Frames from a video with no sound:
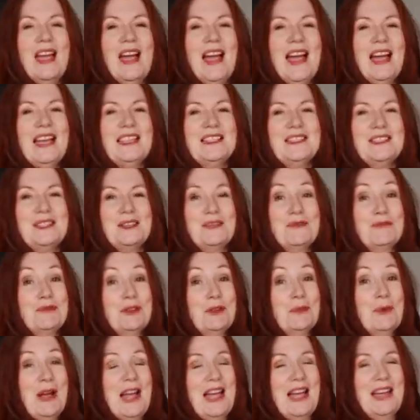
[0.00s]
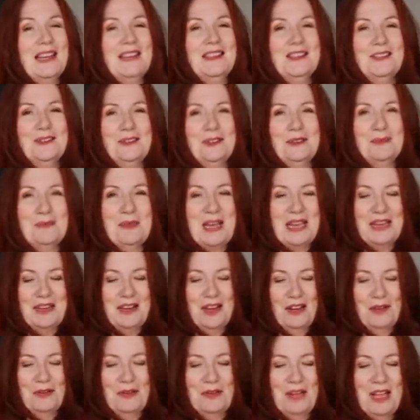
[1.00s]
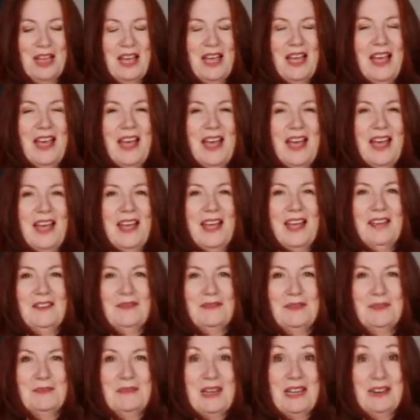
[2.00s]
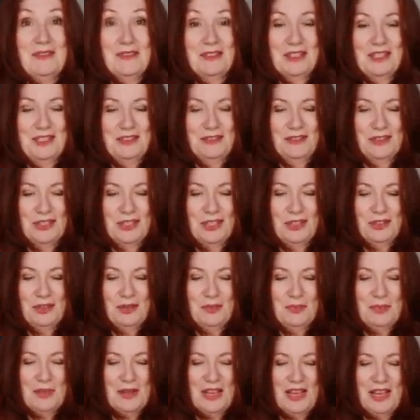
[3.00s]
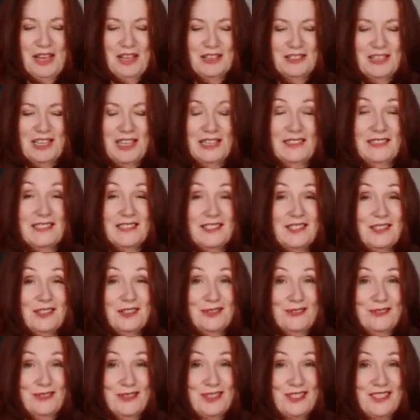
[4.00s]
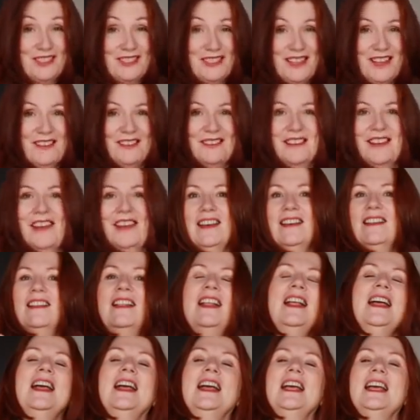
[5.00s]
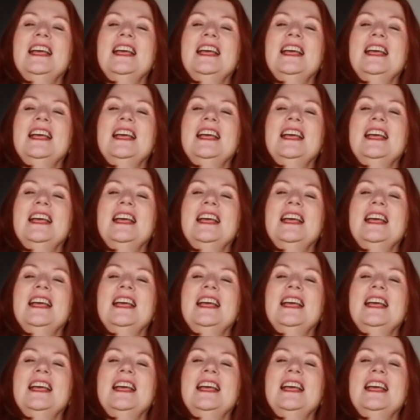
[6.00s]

And Ruan, who you may know uh, from here on YouTube, her channel is the Yorkshire Sew Girl.